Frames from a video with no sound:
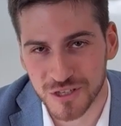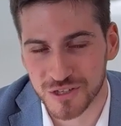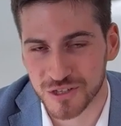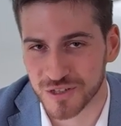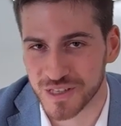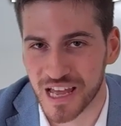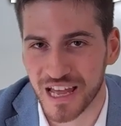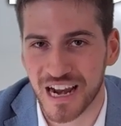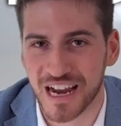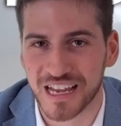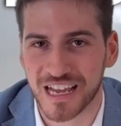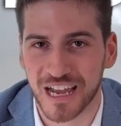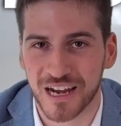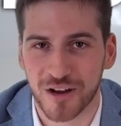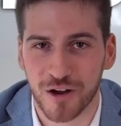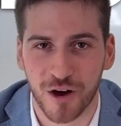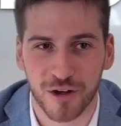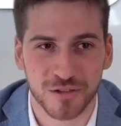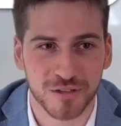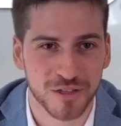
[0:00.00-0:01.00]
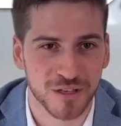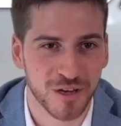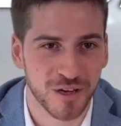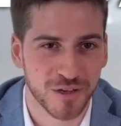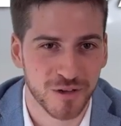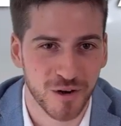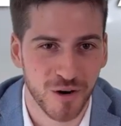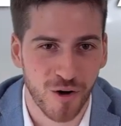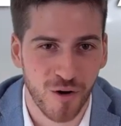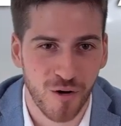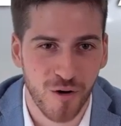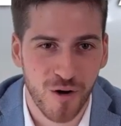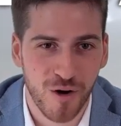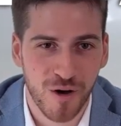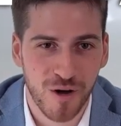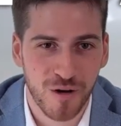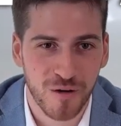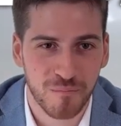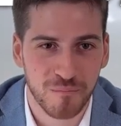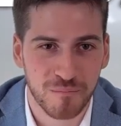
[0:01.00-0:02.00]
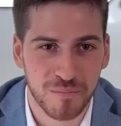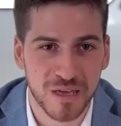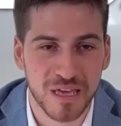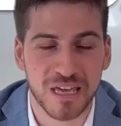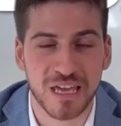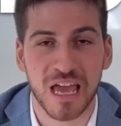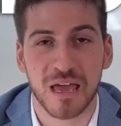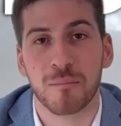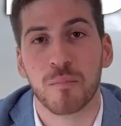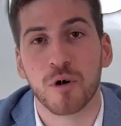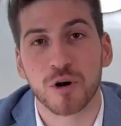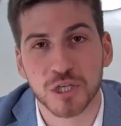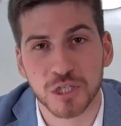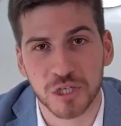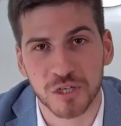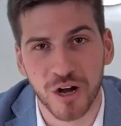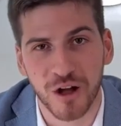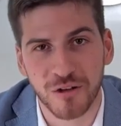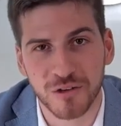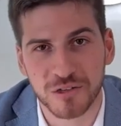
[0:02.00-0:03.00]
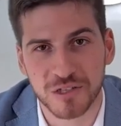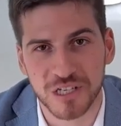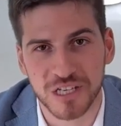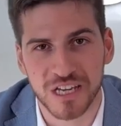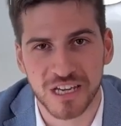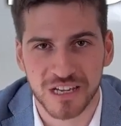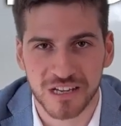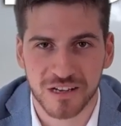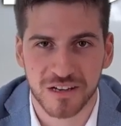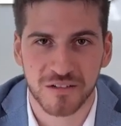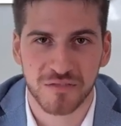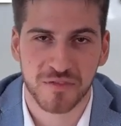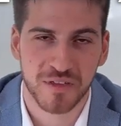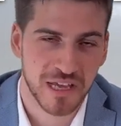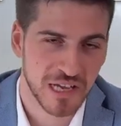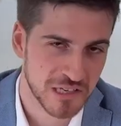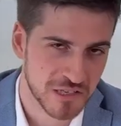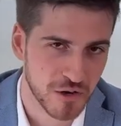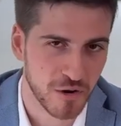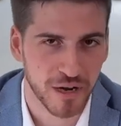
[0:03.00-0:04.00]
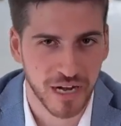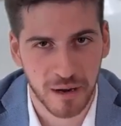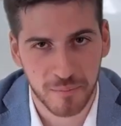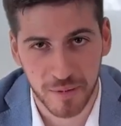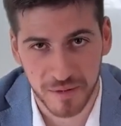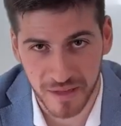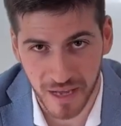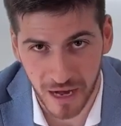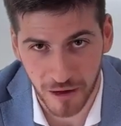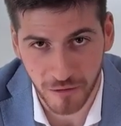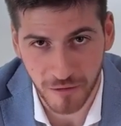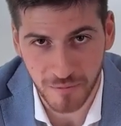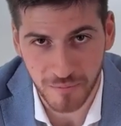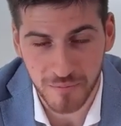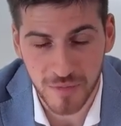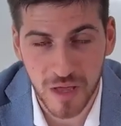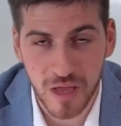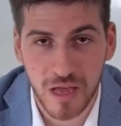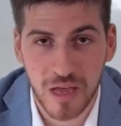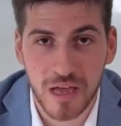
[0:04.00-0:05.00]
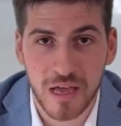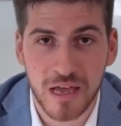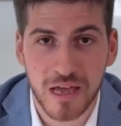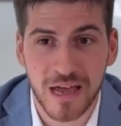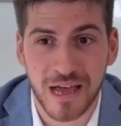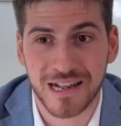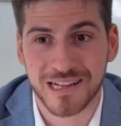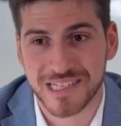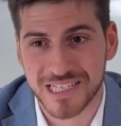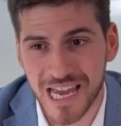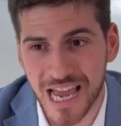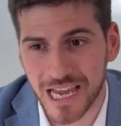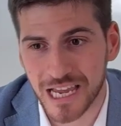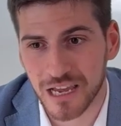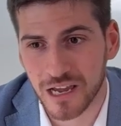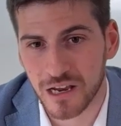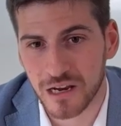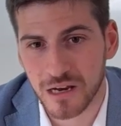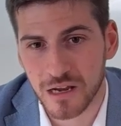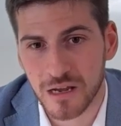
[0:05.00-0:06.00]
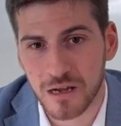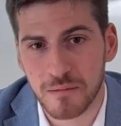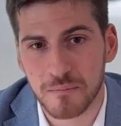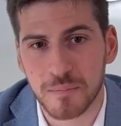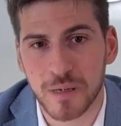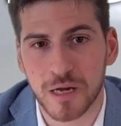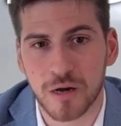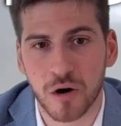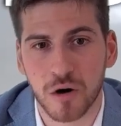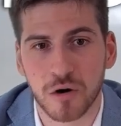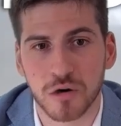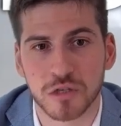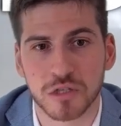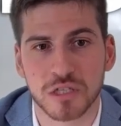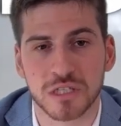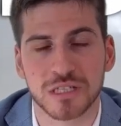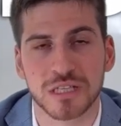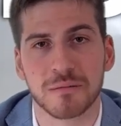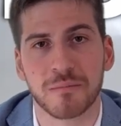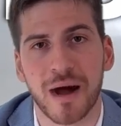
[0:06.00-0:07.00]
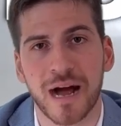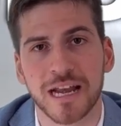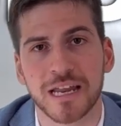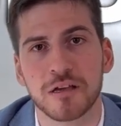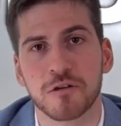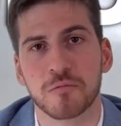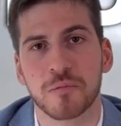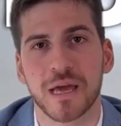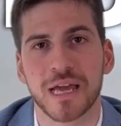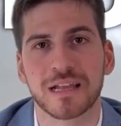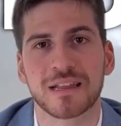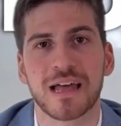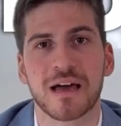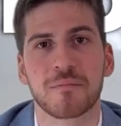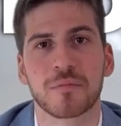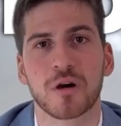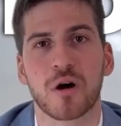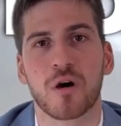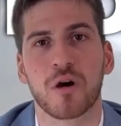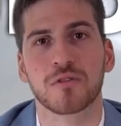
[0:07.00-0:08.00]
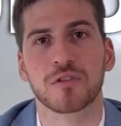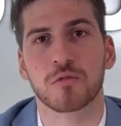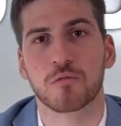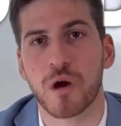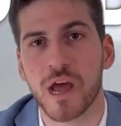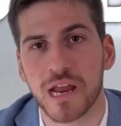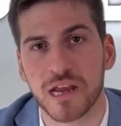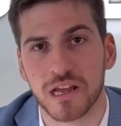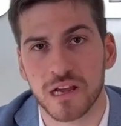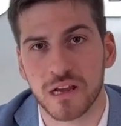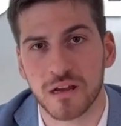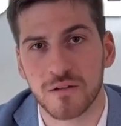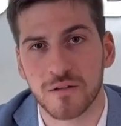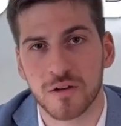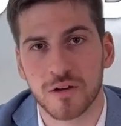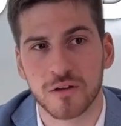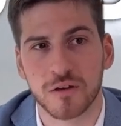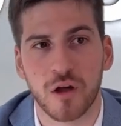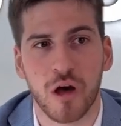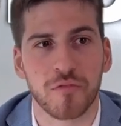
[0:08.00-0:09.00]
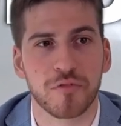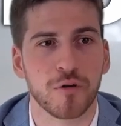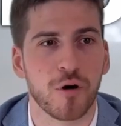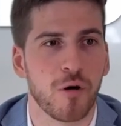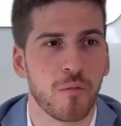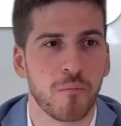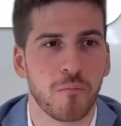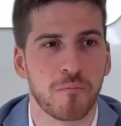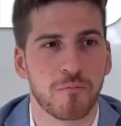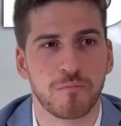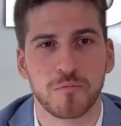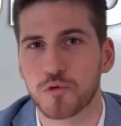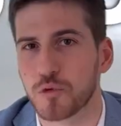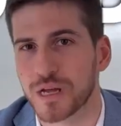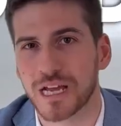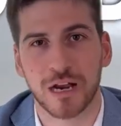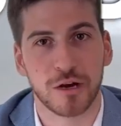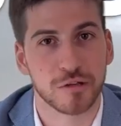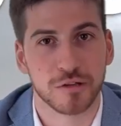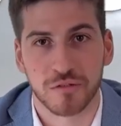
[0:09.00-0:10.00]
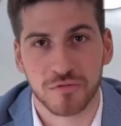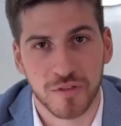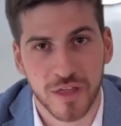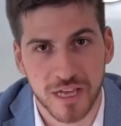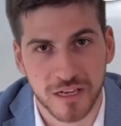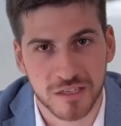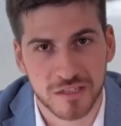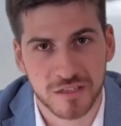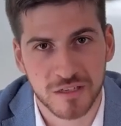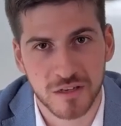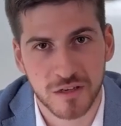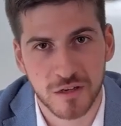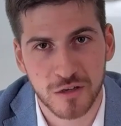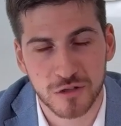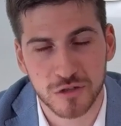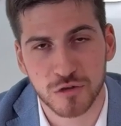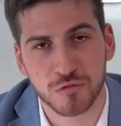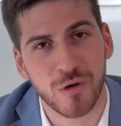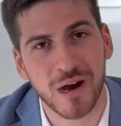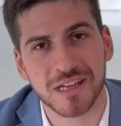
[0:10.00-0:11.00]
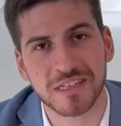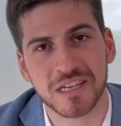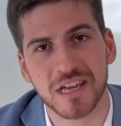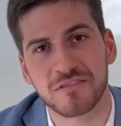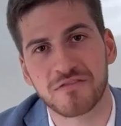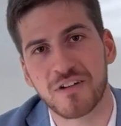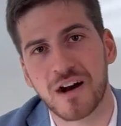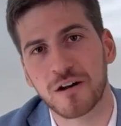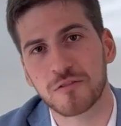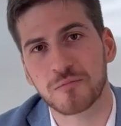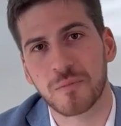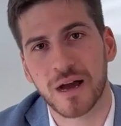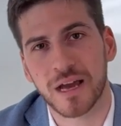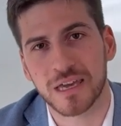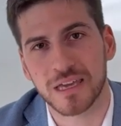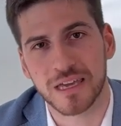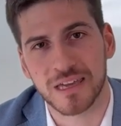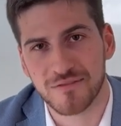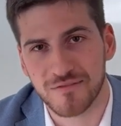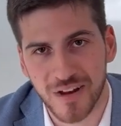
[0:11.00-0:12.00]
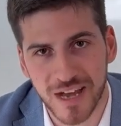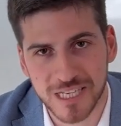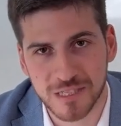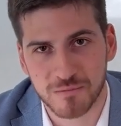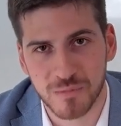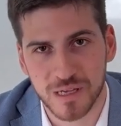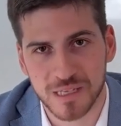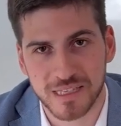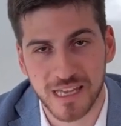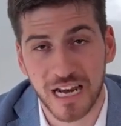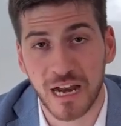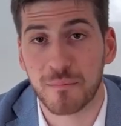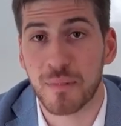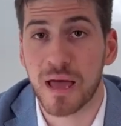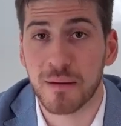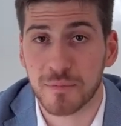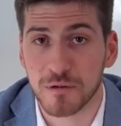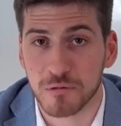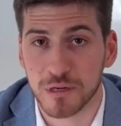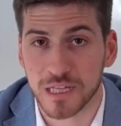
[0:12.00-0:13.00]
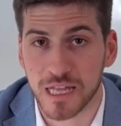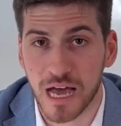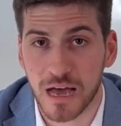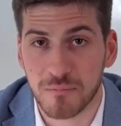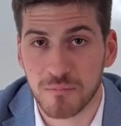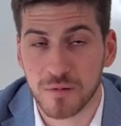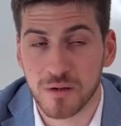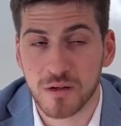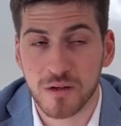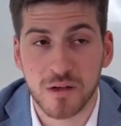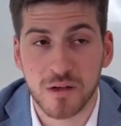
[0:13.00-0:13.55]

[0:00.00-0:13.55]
so that I cannot, you know, be emotional seeing things going up and down. And second, because the money you make them on the waiting, not on doing a lot of things. So once I found my investments and I'm happy with that,